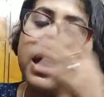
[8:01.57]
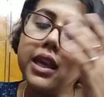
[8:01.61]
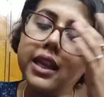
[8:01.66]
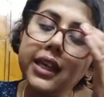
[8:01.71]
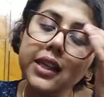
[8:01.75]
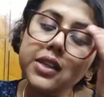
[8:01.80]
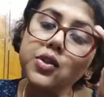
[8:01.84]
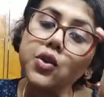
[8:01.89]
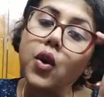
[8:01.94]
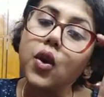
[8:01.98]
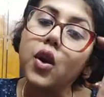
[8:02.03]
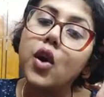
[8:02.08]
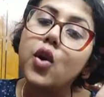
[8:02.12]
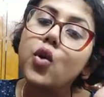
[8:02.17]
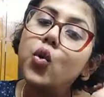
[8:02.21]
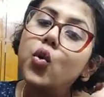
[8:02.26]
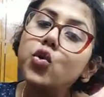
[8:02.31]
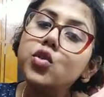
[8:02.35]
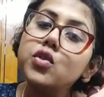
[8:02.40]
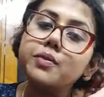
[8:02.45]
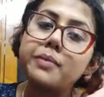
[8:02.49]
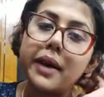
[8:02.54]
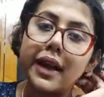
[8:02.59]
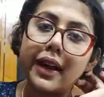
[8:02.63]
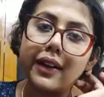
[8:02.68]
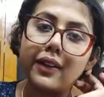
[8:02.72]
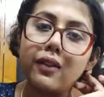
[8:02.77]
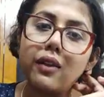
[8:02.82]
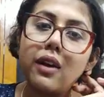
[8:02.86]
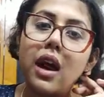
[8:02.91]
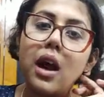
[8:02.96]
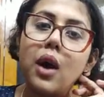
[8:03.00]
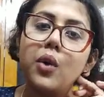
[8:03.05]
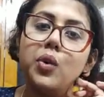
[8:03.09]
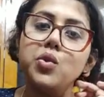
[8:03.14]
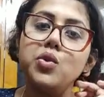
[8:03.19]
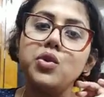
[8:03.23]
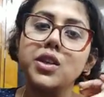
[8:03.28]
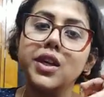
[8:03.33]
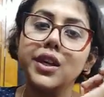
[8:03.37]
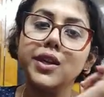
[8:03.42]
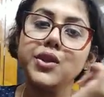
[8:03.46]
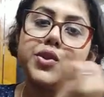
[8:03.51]
his or her own
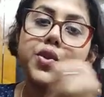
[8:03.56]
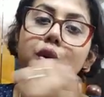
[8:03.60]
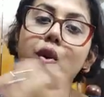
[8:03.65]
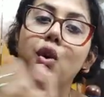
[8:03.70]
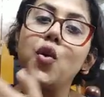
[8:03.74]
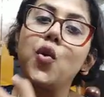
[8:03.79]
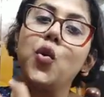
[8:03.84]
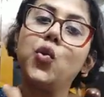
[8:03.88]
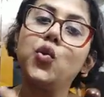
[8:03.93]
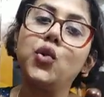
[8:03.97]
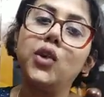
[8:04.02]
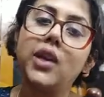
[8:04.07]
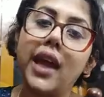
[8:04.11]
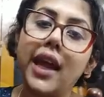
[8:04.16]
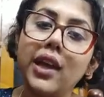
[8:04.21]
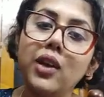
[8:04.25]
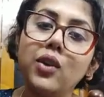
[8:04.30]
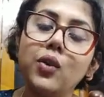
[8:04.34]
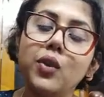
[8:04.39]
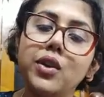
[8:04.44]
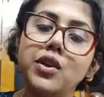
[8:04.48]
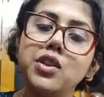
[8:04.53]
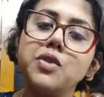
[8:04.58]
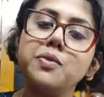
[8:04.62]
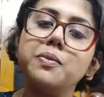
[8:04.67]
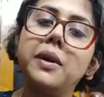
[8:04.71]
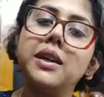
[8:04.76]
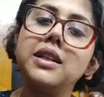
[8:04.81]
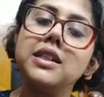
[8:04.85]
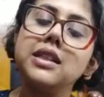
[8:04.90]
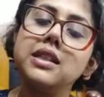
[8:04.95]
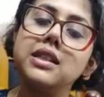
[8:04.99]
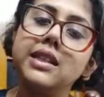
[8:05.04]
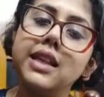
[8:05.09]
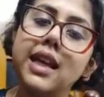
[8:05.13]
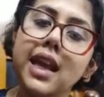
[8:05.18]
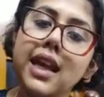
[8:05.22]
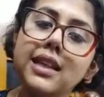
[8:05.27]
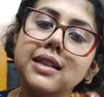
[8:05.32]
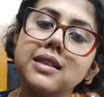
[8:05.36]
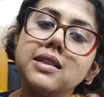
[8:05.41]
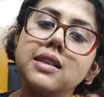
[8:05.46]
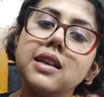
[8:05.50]
background, his or her own language, but
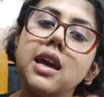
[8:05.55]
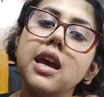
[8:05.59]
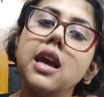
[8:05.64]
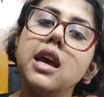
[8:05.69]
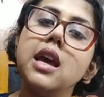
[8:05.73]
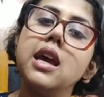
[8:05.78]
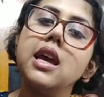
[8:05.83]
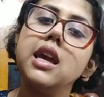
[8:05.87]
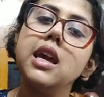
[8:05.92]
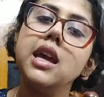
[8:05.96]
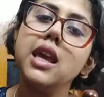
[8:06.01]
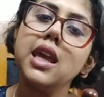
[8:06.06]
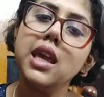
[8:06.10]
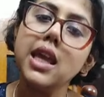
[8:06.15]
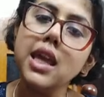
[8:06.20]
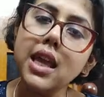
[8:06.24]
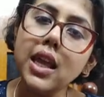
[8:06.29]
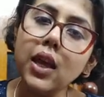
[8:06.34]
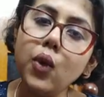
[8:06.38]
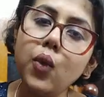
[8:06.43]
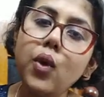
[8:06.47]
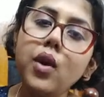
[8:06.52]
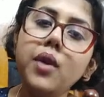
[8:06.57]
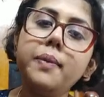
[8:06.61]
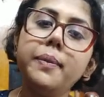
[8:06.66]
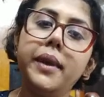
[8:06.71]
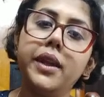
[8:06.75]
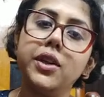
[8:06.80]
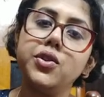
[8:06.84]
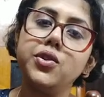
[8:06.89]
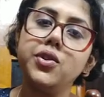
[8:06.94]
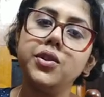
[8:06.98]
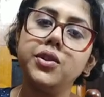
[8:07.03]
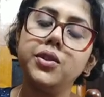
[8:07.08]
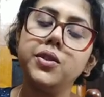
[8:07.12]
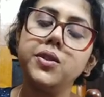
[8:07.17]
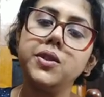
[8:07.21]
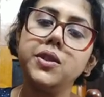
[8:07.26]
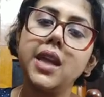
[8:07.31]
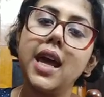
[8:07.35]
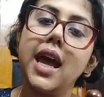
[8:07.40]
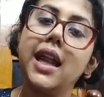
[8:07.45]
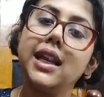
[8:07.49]
takes equal
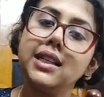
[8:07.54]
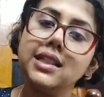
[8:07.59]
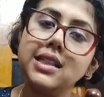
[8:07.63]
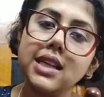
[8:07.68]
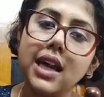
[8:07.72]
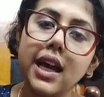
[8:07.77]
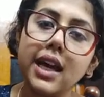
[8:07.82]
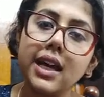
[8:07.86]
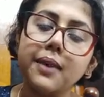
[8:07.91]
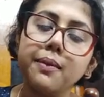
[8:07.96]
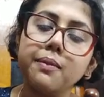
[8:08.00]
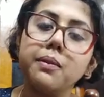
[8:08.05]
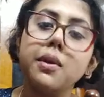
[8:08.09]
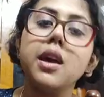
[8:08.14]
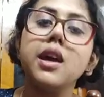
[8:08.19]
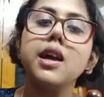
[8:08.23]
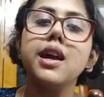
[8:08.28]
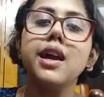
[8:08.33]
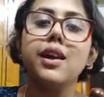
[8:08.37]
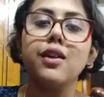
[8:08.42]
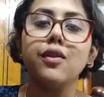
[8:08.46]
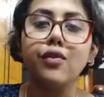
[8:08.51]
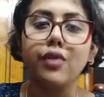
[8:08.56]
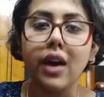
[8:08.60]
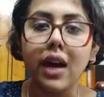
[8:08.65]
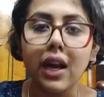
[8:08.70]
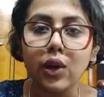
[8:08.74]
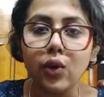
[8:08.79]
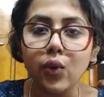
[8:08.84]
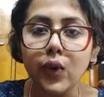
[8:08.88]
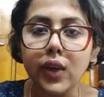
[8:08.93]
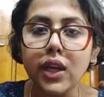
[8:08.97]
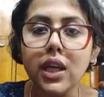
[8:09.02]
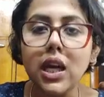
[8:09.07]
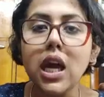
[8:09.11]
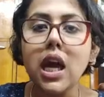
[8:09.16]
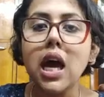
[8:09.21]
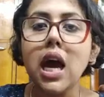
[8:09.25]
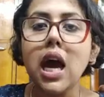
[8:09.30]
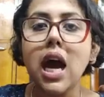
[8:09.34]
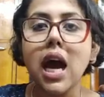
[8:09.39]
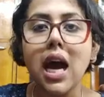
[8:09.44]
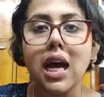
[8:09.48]
patience and time in valuing
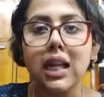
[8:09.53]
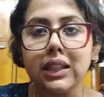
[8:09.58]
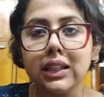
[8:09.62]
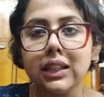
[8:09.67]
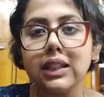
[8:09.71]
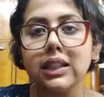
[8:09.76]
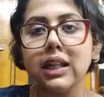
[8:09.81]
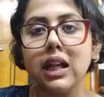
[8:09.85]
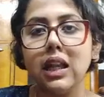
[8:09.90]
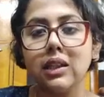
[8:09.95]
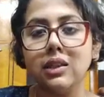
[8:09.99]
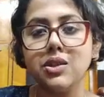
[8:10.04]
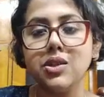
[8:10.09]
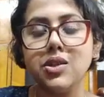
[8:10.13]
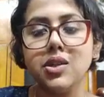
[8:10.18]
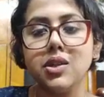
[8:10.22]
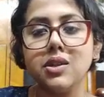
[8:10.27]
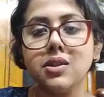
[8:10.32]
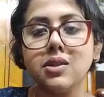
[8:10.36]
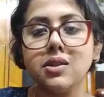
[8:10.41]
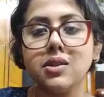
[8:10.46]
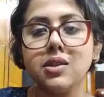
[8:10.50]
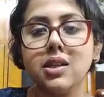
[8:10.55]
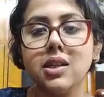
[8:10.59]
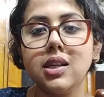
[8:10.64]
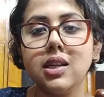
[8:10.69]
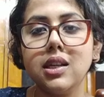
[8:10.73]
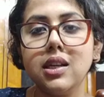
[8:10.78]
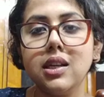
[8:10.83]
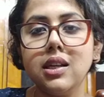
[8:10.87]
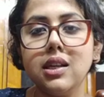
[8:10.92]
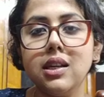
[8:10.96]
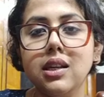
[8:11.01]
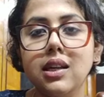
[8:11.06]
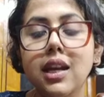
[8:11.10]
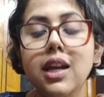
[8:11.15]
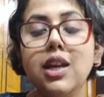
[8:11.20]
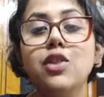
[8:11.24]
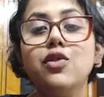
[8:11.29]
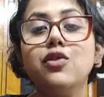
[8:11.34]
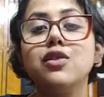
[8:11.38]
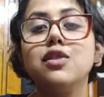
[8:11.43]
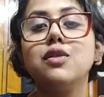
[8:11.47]
other cultures,
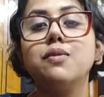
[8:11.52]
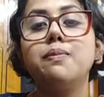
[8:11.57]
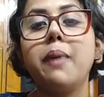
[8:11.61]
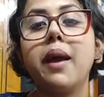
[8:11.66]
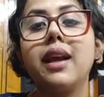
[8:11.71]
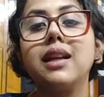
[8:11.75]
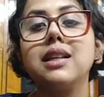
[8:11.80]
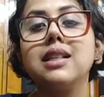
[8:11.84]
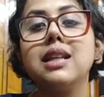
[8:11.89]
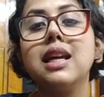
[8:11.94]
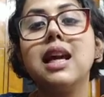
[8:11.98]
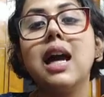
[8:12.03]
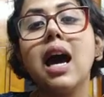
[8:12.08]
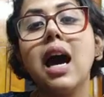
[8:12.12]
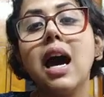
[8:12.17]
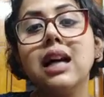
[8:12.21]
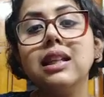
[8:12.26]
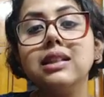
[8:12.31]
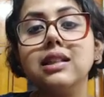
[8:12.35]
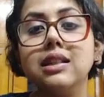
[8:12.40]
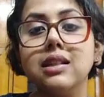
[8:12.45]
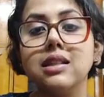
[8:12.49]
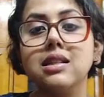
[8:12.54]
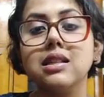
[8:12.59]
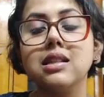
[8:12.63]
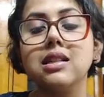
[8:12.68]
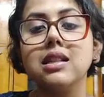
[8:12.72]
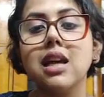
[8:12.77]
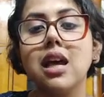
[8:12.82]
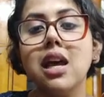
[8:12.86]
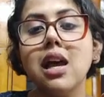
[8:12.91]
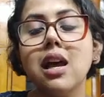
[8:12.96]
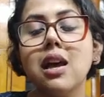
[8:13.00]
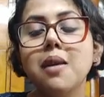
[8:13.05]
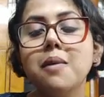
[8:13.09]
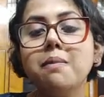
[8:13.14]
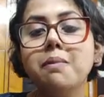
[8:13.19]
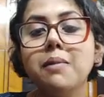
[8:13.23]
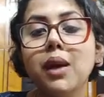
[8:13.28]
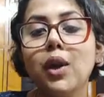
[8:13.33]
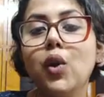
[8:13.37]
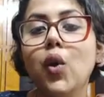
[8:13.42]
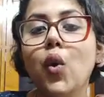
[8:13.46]
in respecting others.
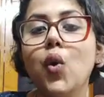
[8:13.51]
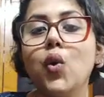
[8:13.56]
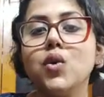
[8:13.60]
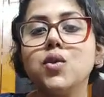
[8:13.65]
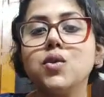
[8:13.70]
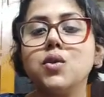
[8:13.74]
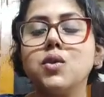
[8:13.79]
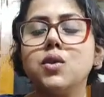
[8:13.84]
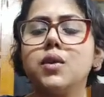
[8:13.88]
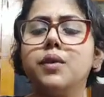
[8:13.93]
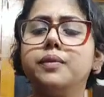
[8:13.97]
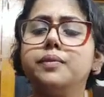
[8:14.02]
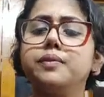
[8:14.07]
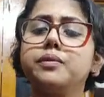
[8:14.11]
Because